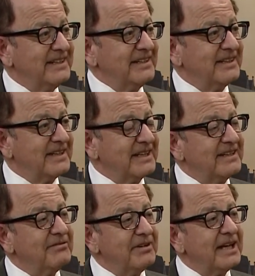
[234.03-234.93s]
that
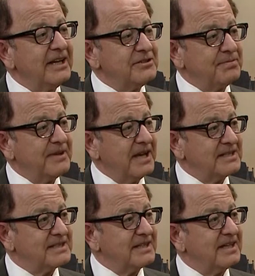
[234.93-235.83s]
the Village
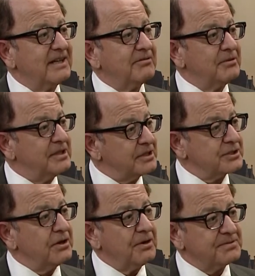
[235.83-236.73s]
Piazza with the
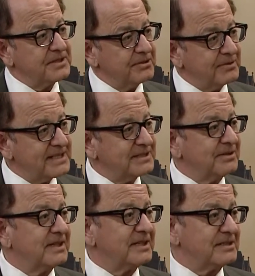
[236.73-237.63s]
shops, the
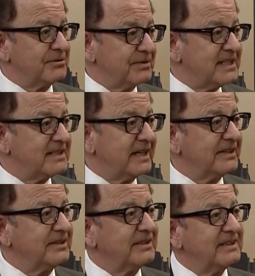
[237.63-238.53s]
restaurants, the
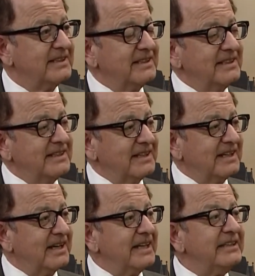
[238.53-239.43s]
retail,
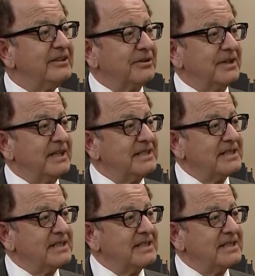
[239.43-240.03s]
integrates